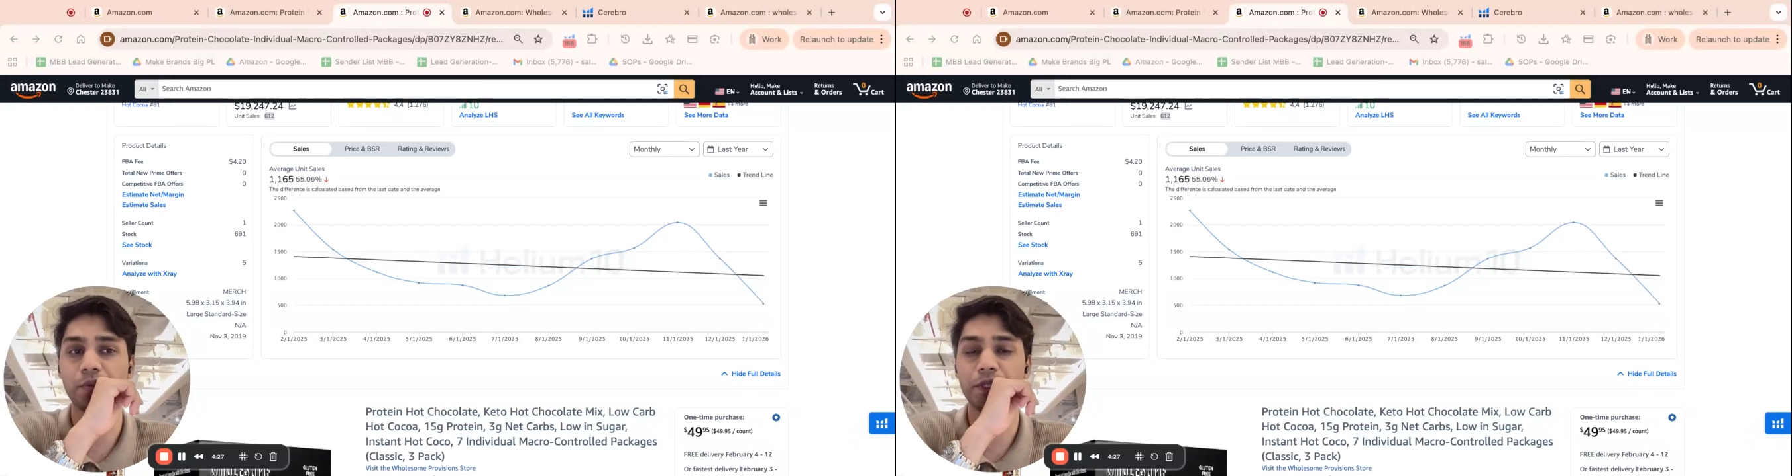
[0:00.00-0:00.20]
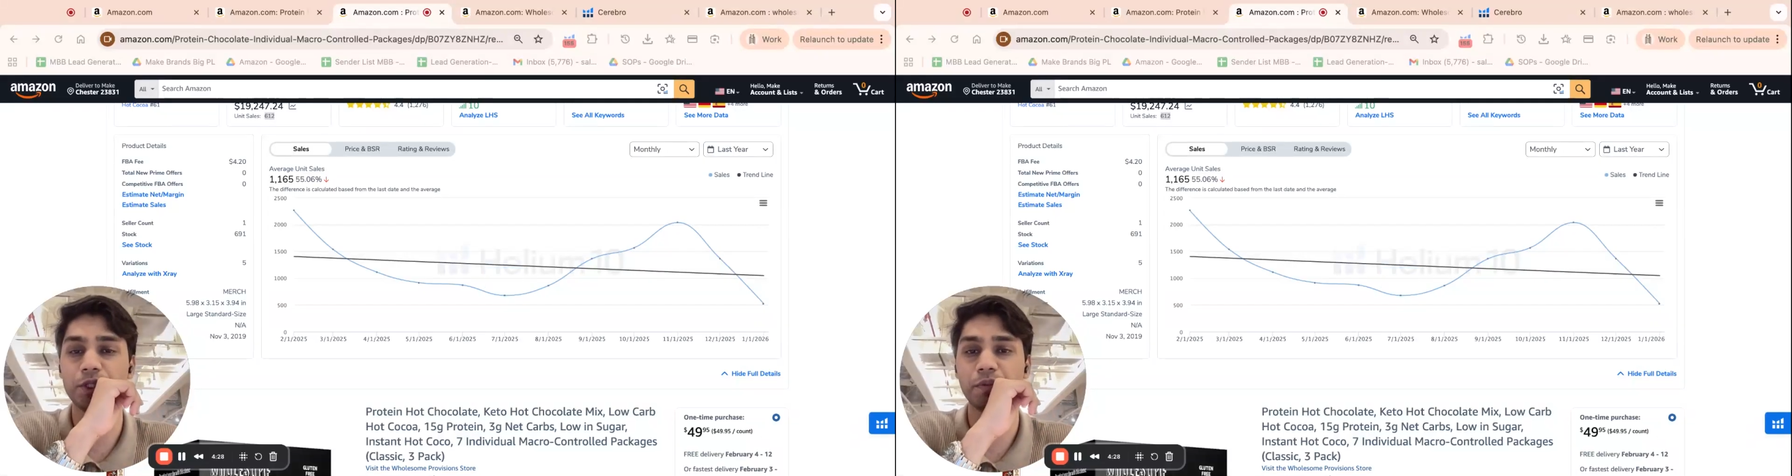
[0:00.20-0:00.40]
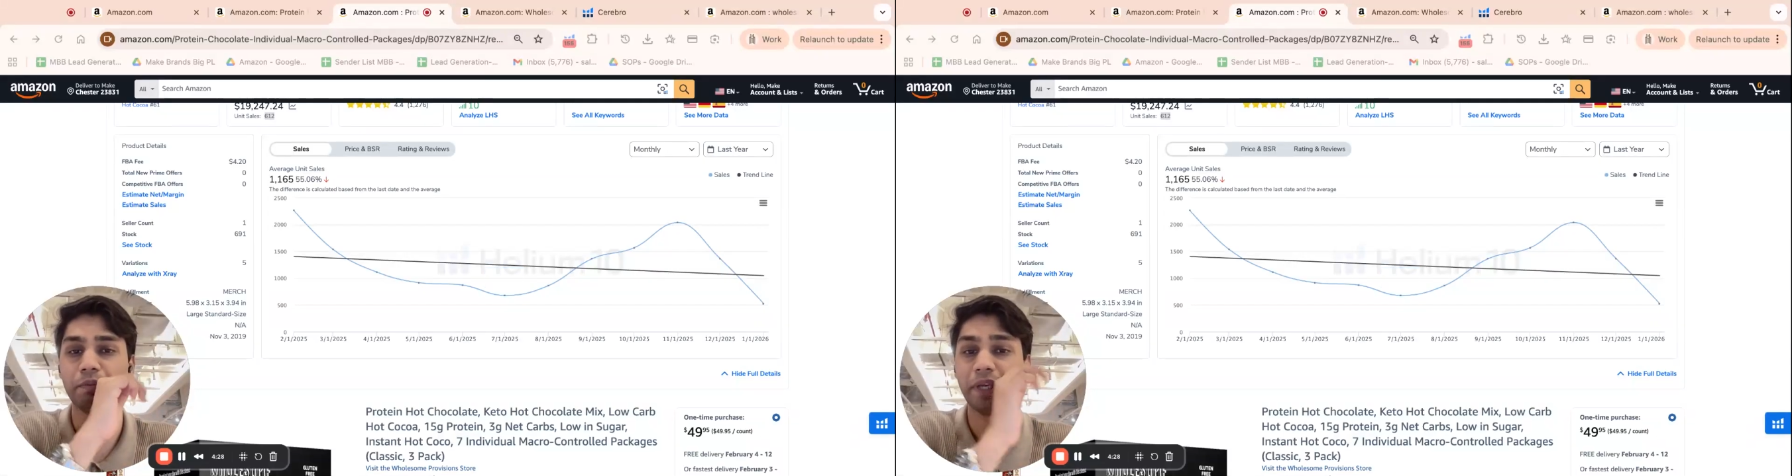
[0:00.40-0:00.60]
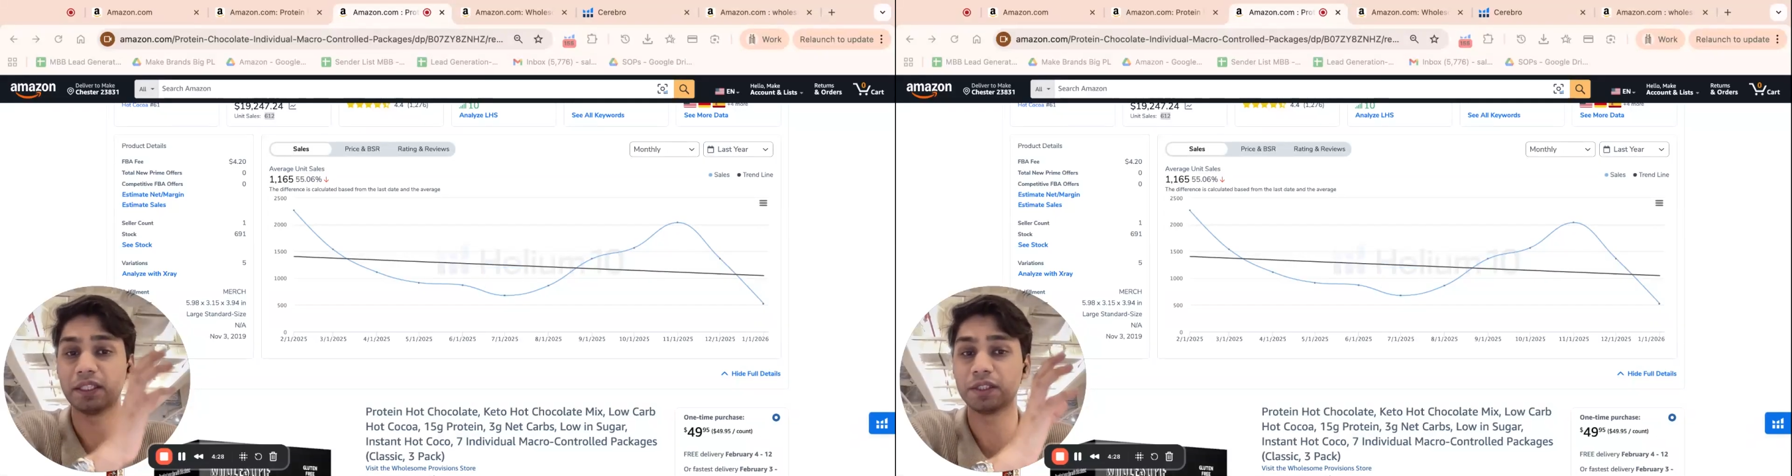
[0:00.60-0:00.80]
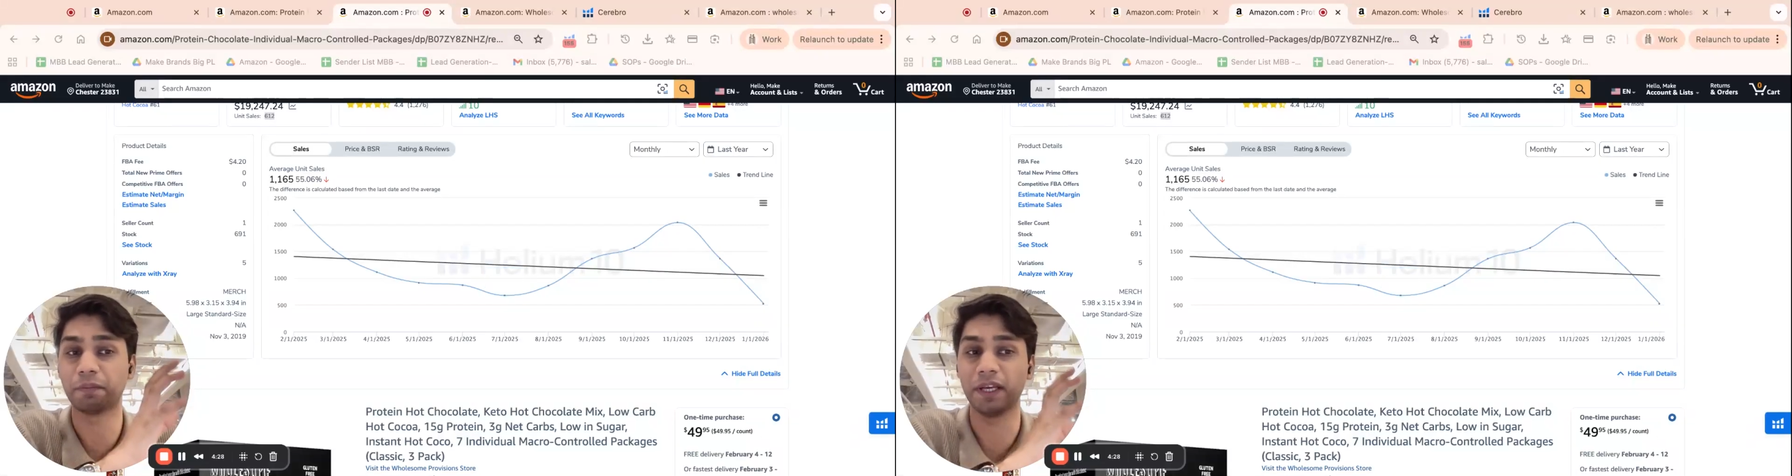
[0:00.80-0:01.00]
which
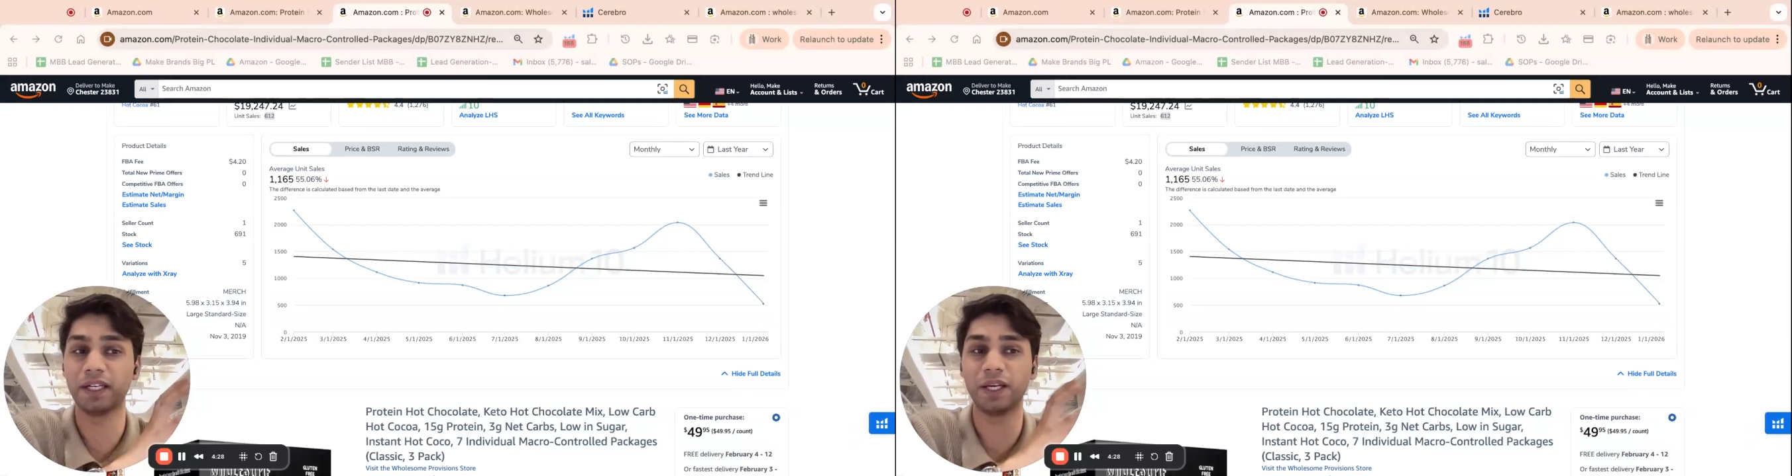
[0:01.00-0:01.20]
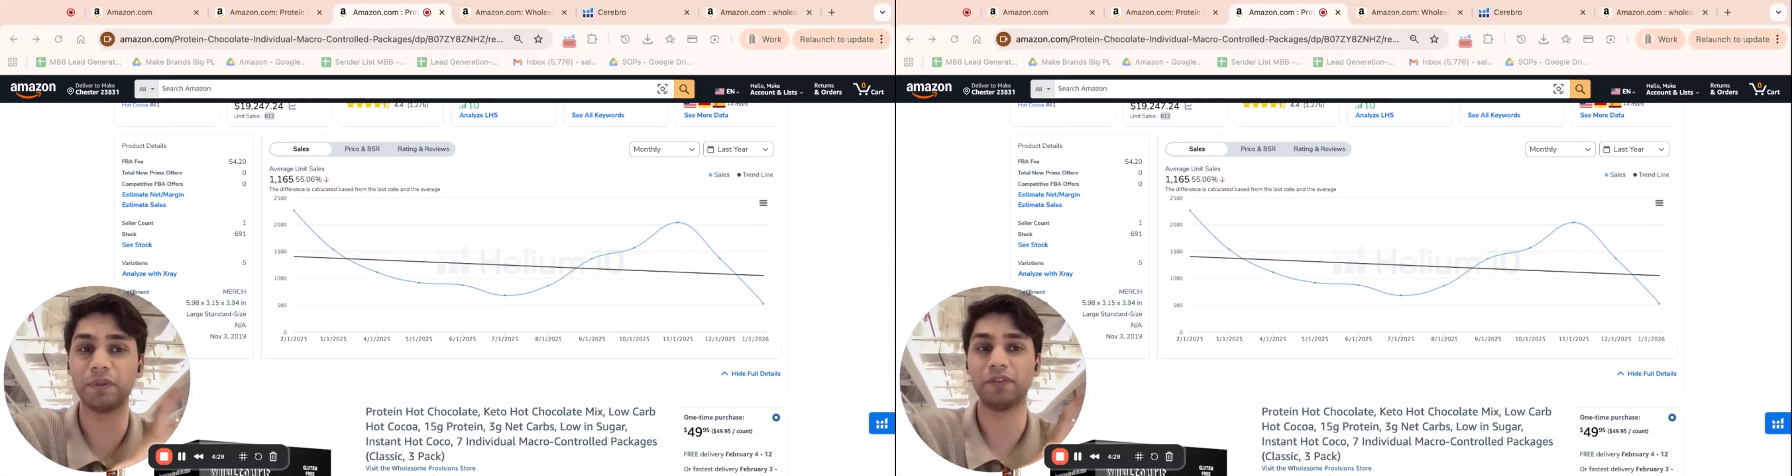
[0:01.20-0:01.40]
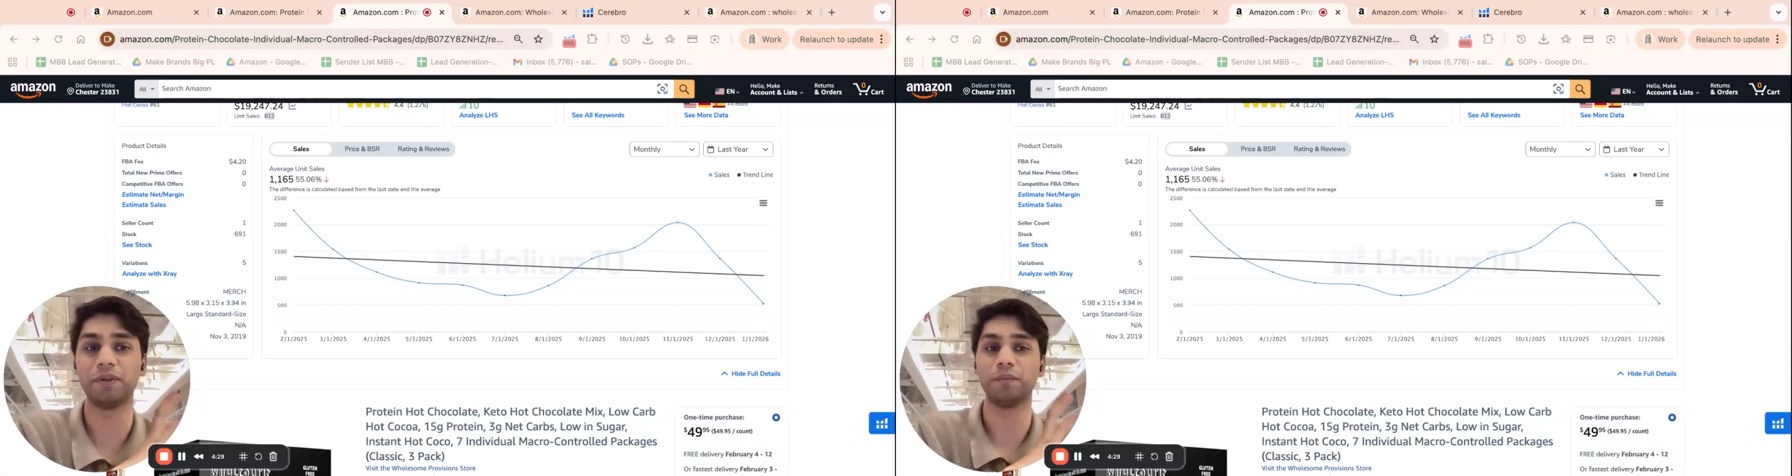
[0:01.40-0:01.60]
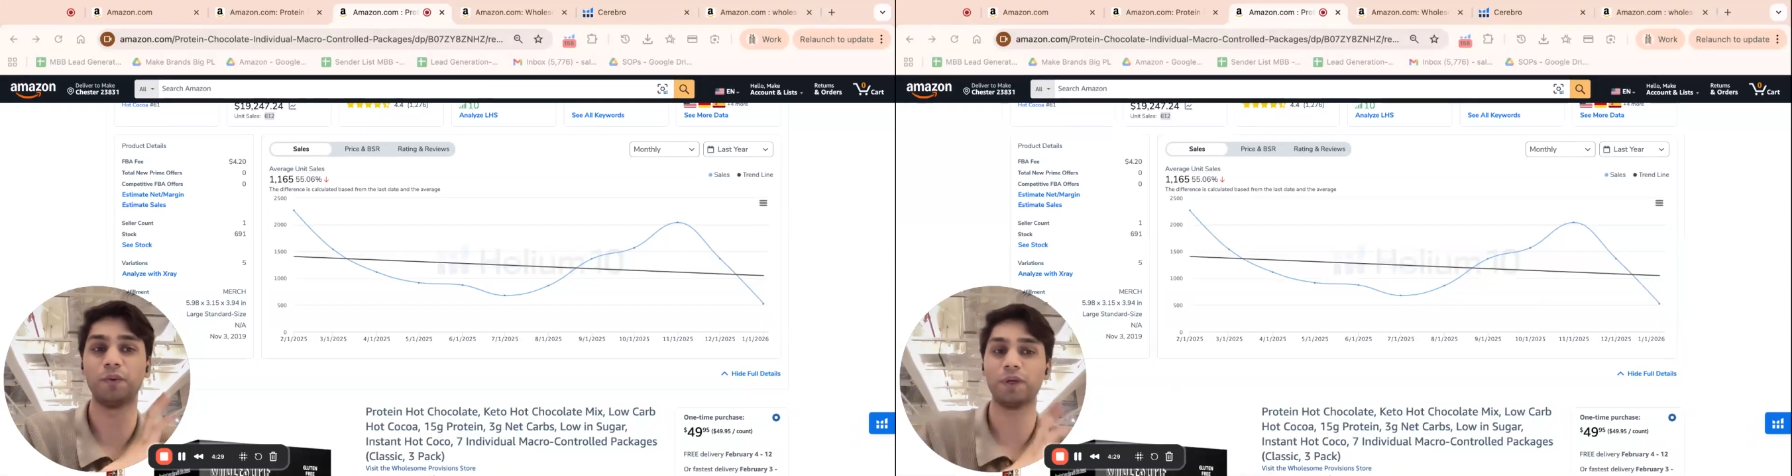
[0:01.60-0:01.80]
make this breakdown even